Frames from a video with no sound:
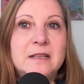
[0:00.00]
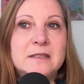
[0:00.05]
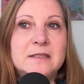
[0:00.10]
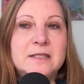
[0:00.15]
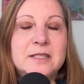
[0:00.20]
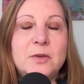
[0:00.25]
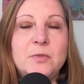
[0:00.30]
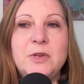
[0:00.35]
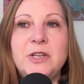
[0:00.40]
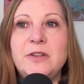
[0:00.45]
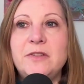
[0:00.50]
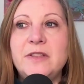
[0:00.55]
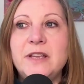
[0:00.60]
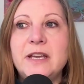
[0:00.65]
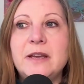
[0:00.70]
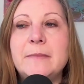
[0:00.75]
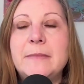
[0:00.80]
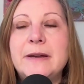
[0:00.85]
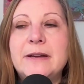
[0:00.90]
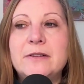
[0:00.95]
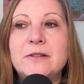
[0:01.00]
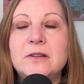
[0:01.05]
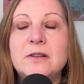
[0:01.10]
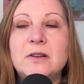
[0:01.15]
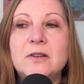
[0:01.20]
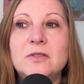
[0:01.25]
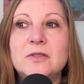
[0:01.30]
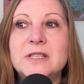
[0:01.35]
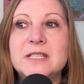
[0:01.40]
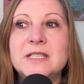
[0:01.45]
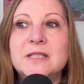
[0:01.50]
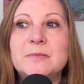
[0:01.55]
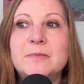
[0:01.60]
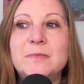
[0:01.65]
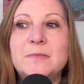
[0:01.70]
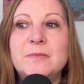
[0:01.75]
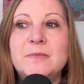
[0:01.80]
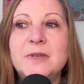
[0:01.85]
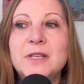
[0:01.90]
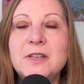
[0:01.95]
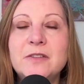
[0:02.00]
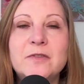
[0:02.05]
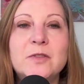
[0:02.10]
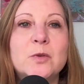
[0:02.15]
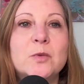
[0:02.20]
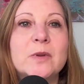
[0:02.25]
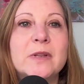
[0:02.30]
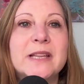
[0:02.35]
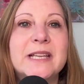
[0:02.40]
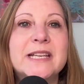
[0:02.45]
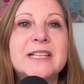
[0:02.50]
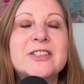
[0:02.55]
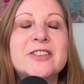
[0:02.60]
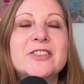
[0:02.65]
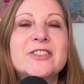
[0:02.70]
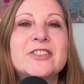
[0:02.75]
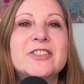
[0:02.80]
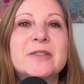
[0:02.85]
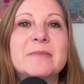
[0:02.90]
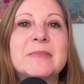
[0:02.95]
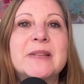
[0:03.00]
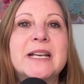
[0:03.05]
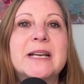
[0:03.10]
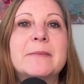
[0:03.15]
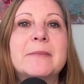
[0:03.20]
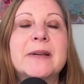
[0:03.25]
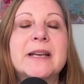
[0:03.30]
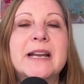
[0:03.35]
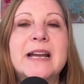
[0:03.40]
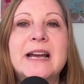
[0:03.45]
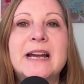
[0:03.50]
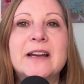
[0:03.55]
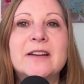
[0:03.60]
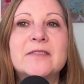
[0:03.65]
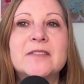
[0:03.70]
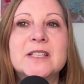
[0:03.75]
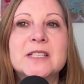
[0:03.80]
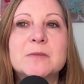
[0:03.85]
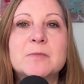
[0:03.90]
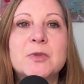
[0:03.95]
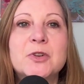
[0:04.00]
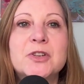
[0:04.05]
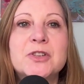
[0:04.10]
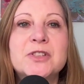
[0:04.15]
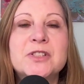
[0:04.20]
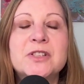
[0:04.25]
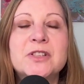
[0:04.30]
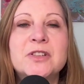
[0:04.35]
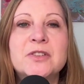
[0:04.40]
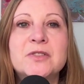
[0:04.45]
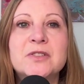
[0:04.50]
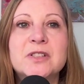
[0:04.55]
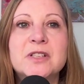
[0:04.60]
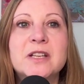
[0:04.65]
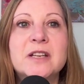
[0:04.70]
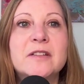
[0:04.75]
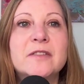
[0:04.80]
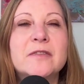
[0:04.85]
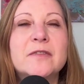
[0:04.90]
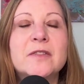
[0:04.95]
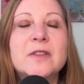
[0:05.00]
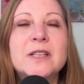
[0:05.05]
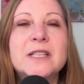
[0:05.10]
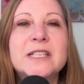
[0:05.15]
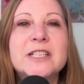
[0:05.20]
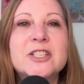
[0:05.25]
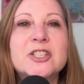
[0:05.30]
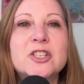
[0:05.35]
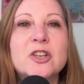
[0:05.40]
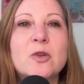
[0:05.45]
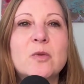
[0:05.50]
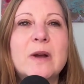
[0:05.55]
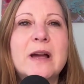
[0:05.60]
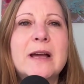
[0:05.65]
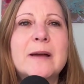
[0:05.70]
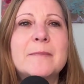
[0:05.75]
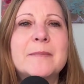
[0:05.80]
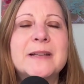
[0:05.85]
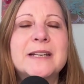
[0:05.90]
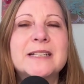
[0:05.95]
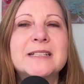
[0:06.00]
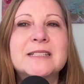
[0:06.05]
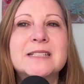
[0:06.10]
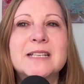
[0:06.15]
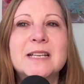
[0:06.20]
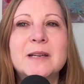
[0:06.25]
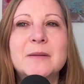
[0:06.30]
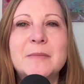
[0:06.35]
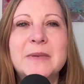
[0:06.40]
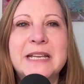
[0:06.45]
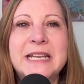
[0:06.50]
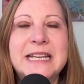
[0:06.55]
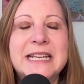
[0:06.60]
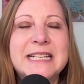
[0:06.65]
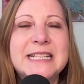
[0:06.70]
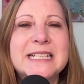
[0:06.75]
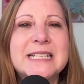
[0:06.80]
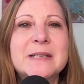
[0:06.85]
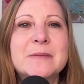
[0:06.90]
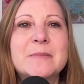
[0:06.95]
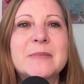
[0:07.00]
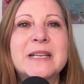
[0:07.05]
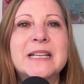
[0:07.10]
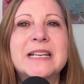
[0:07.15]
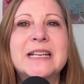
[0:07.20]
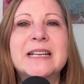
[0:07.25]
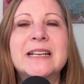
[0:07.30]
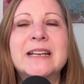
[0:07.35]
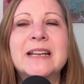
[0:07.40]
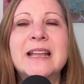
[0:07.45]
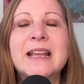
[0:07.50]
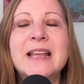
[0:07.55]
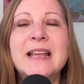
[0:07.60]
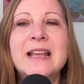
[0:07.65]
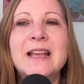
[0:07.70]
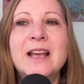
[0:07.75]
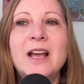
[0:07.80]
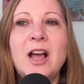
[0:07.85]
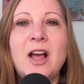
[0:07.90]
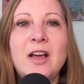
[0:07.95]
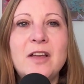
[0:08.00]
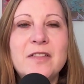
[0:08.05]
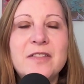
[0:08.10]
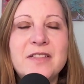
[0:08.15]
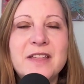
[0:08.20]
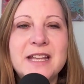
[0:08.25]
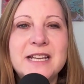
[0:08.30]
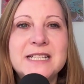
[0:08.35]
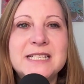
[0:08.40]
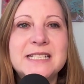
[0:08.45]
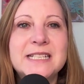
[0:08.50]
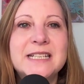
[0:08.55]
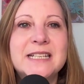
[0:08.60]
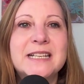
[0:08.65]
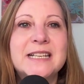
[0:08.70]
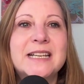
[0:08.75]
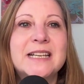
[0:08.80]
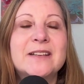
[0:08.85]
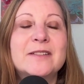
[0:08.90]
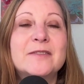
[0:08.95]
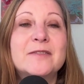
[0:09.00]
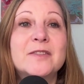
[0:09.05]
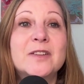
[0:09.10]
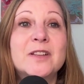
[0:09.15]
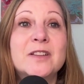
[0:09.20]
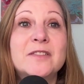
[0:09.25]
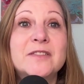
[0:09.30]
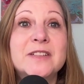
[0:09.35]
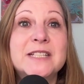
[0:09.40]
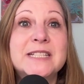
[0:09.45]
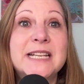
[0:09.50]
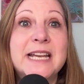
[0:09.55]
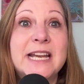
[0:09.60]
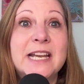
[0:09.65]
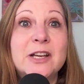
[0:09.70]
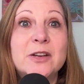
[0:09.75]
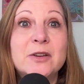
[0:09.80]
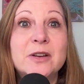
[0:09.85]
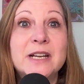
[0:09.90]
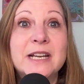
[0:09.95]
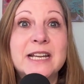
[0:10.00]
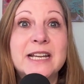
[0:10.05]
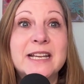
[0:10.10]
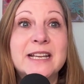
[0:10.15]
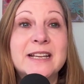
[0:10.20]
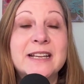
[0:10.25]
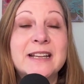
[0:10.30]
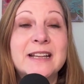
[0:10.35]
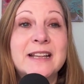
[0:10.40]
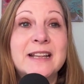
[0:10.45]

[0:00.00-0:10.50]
So when you think about, this beautiful relationship that I'm going to have, this person who's going to fully show up and it's going to be intimate and authentic and full of integrity,